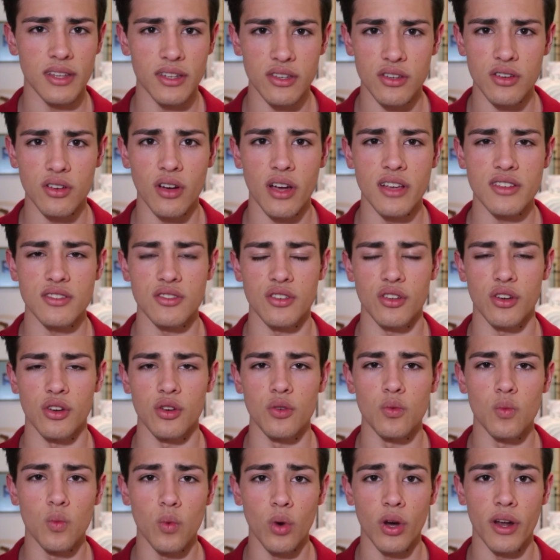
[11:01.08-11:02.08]
let you guys
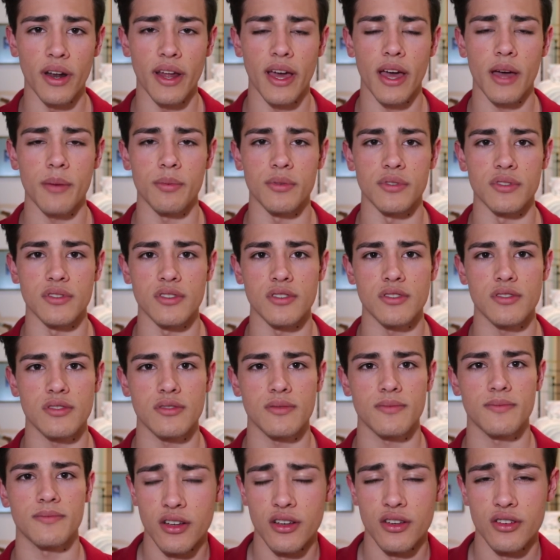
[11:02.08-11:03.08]
know what
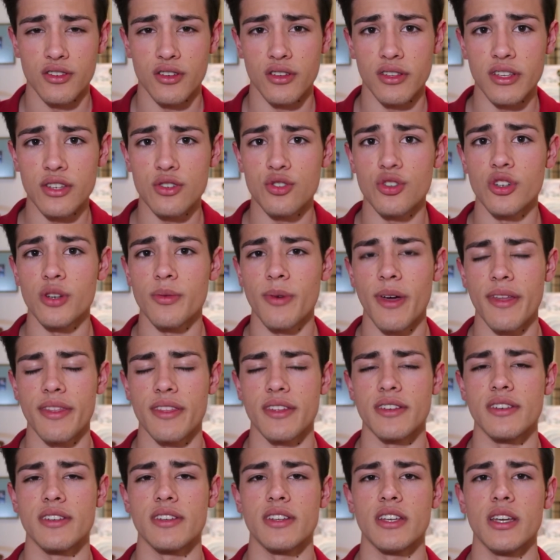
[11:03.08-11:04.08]
happens. So let's talk about
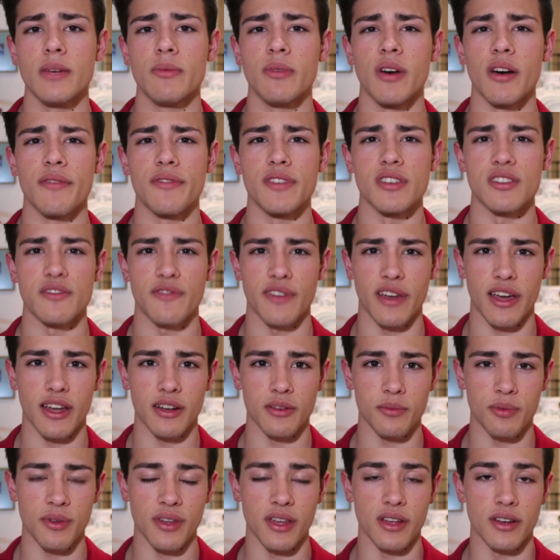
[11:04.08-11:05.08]
the nib of this
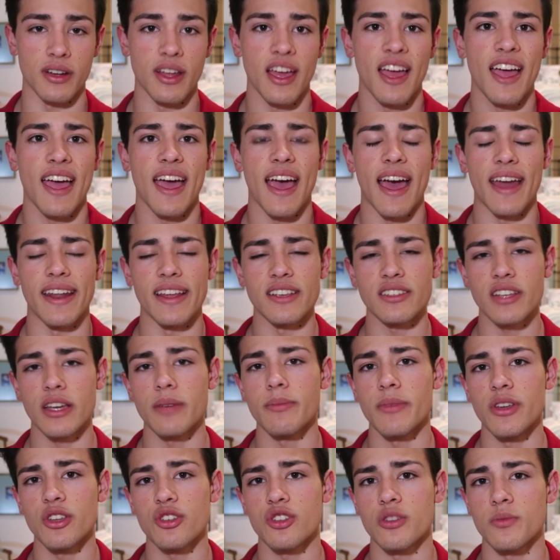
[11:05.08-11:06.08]
fountain pen. And as I
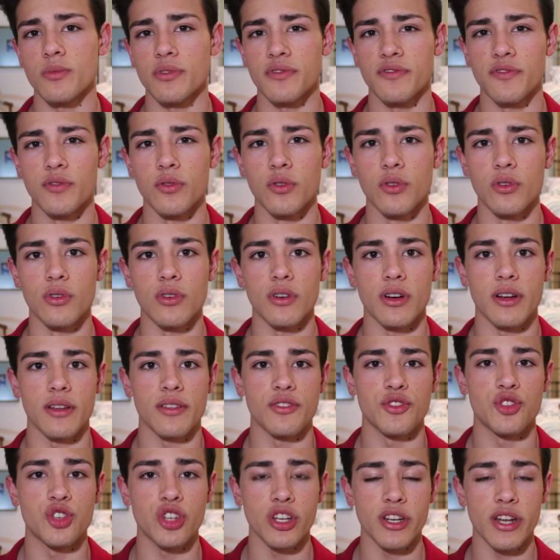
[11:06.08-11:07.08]
mentioned
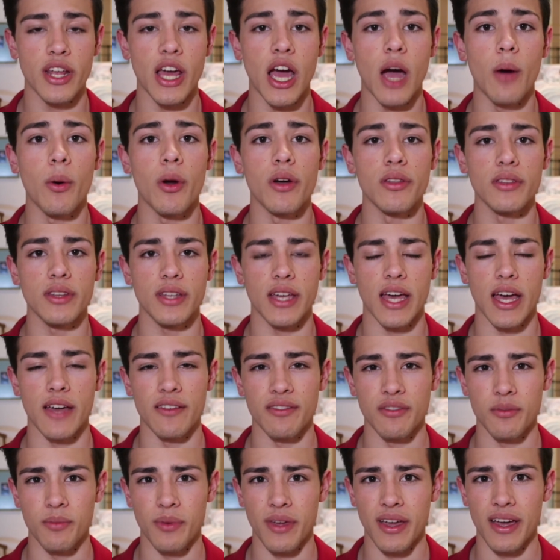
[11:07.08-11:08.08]
before, Jinhao only
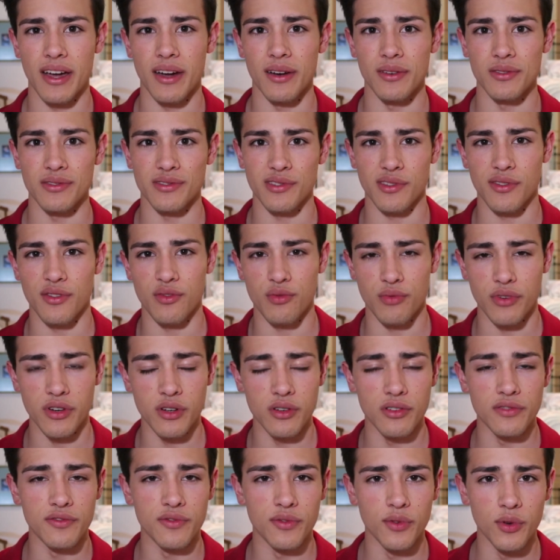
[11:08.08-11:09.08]
have about three
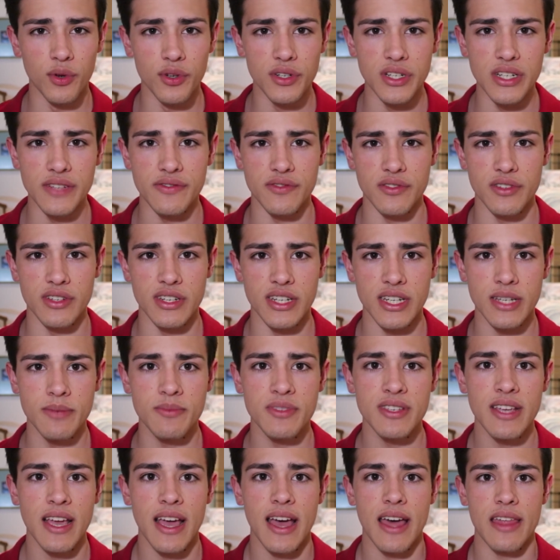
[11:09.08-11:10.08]
or four different
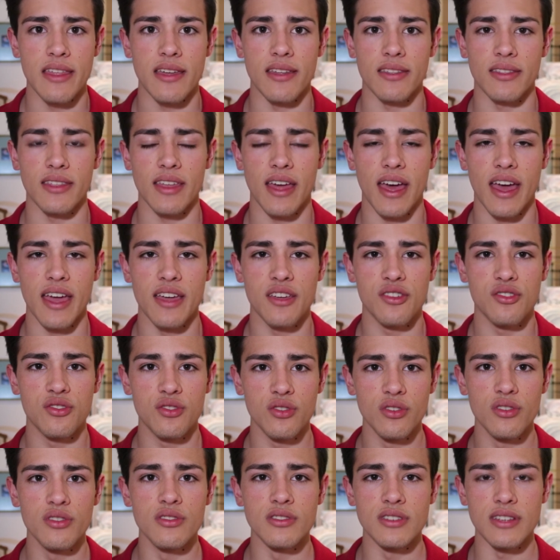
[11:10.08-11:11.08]
nibs that they
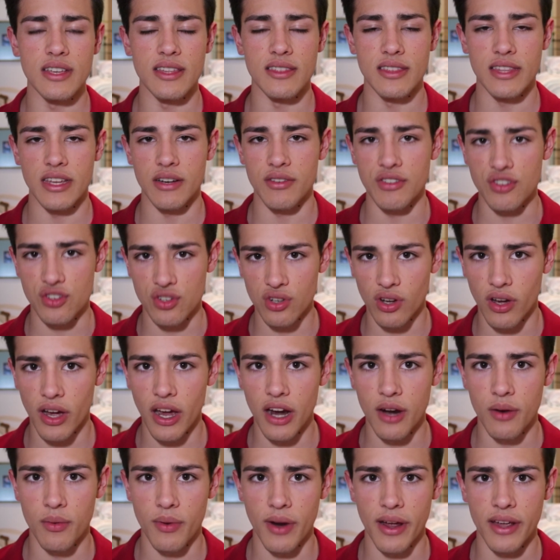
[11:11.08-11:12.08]
use in their
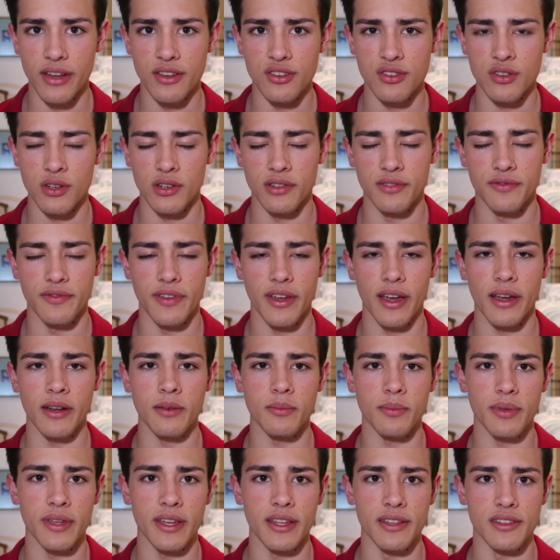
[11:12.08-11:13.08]
entire range of
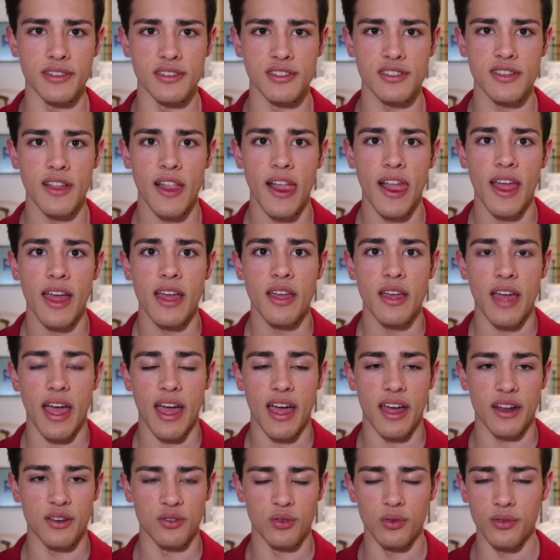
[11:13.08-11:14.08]
fountain pens.
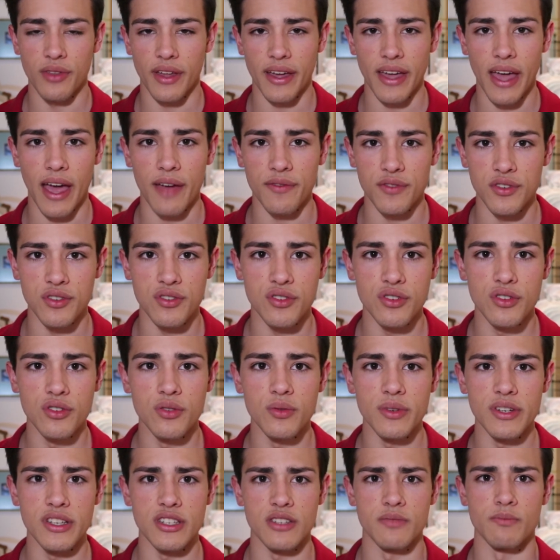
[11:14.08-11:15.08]
And all they have to
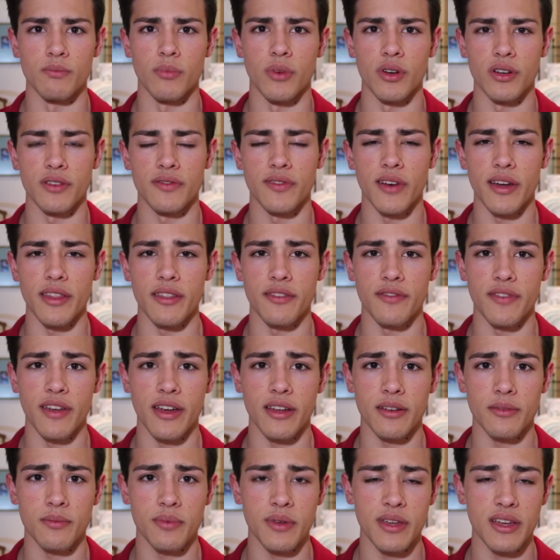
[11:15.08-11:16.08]
do is modify the
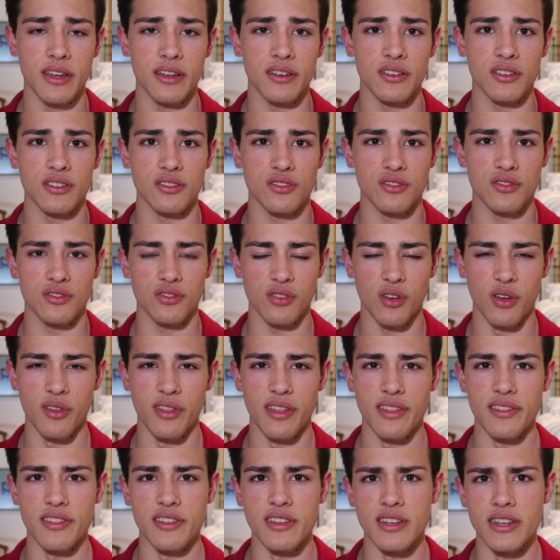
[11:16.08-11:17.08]
fountain pen so
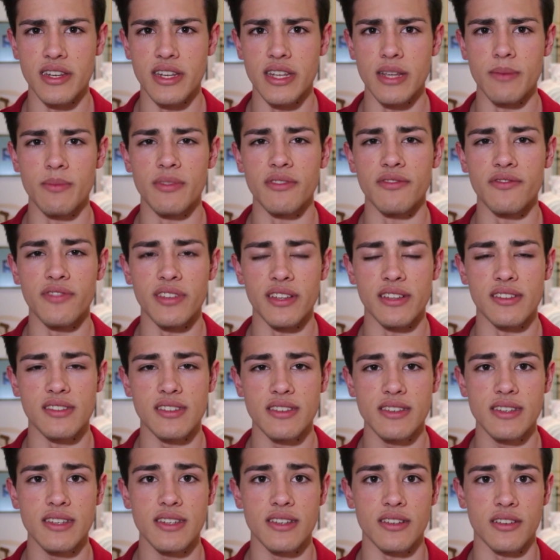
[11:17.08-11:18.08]
that the nib
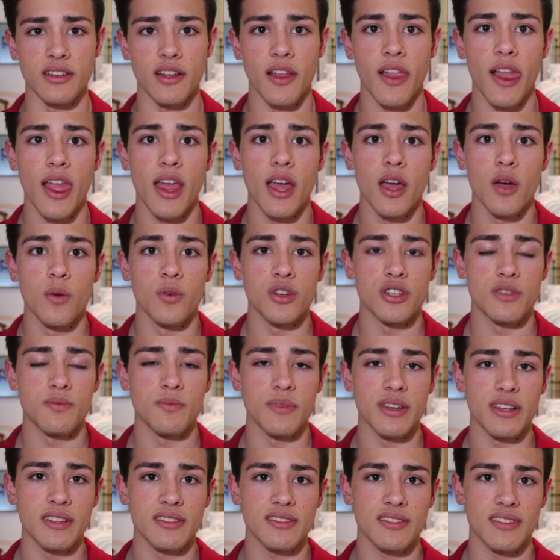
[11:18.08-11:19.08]
fits in, which
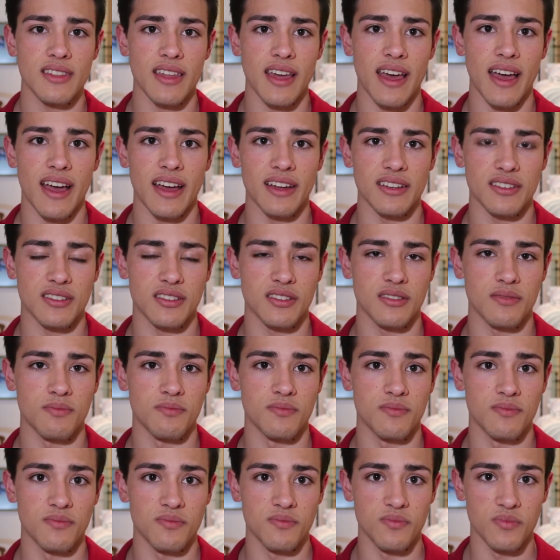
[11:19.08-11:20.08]
means that
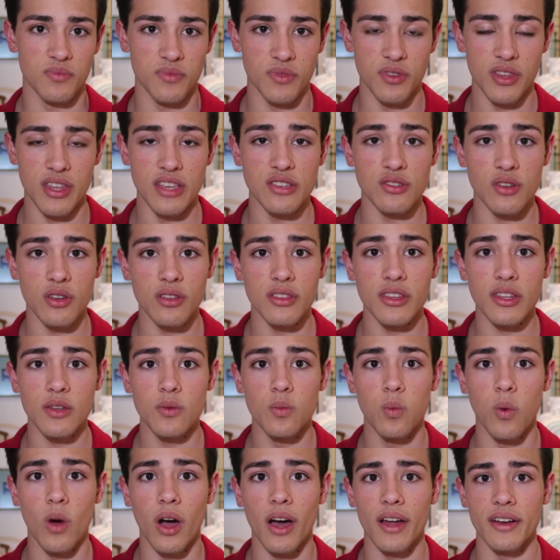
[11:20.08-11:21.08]
there's
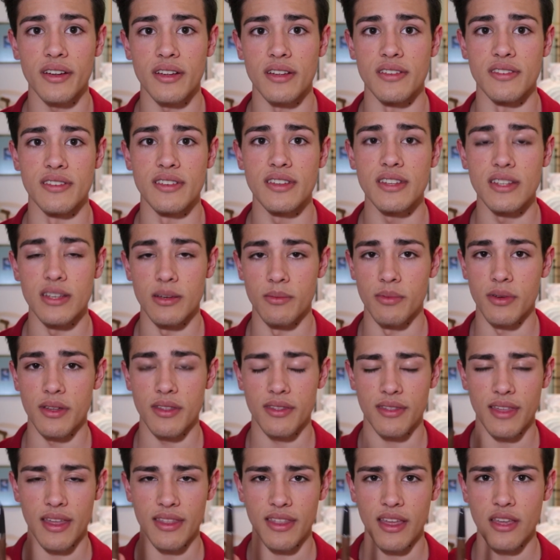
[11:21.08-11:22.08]
only one nib
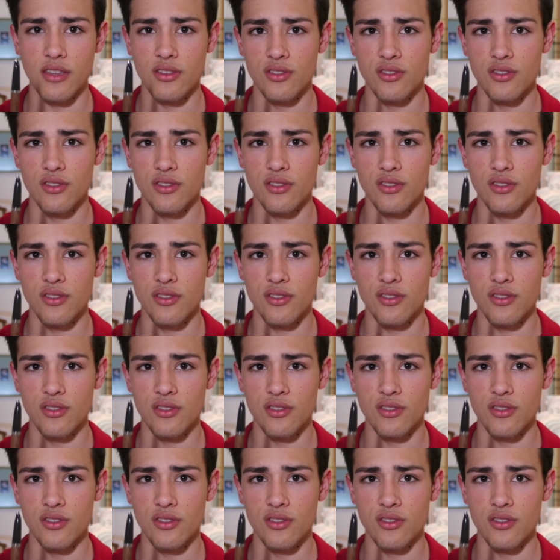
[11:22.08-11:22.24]
that they